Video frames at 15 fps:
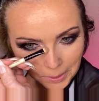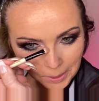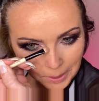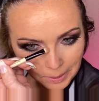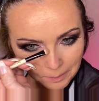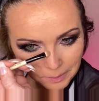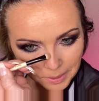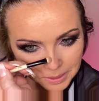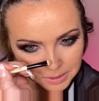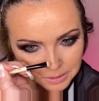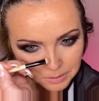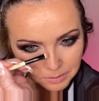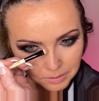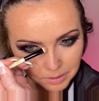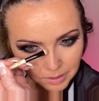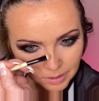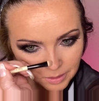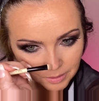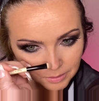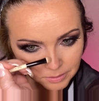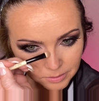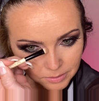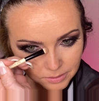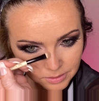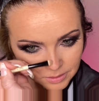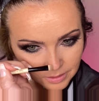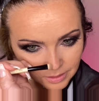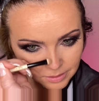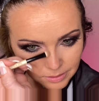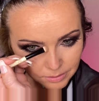down my nose,
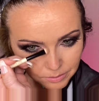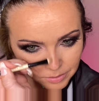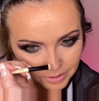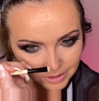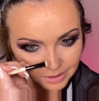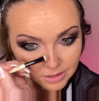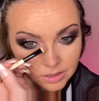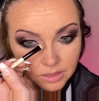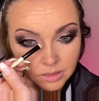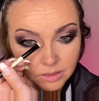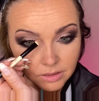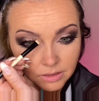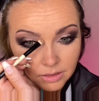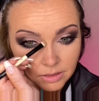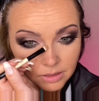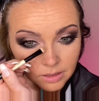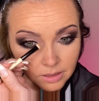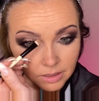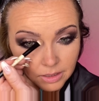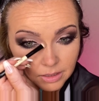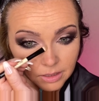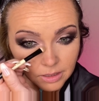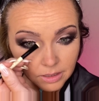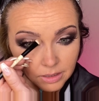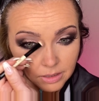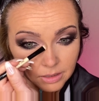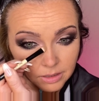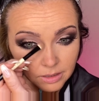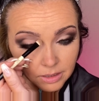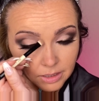down the bridge. And
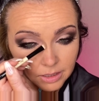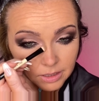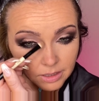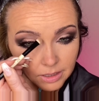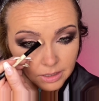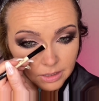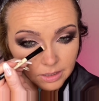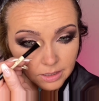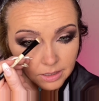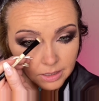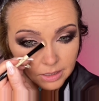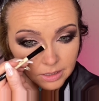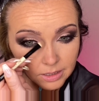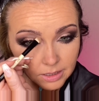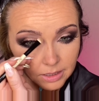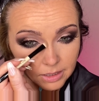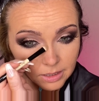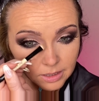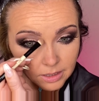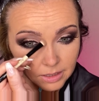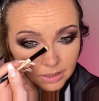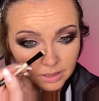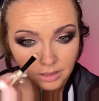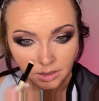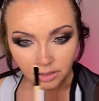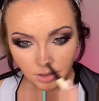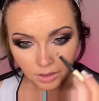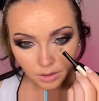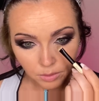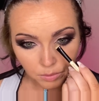then like kind of connecting it
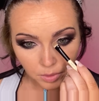up